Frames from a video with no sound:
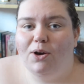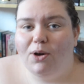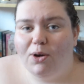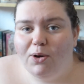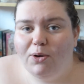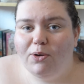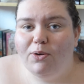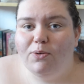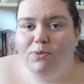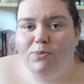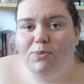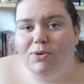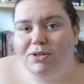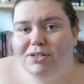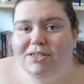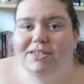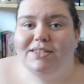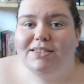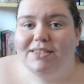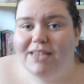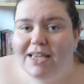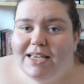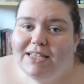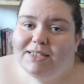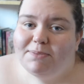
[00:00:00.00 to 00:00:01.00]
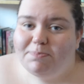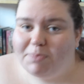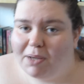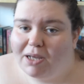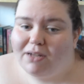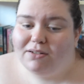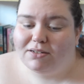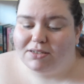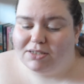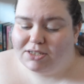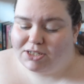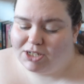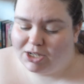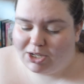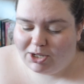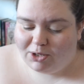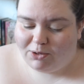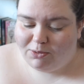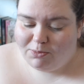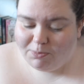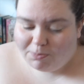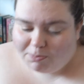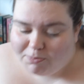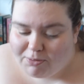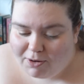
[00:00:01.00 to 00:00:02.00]
oh, what does this button
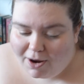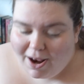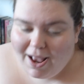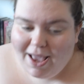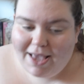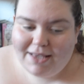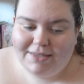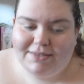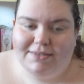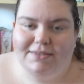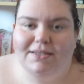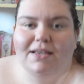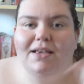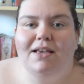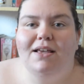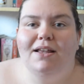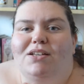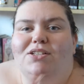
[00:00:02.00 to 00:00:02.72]
do? Press.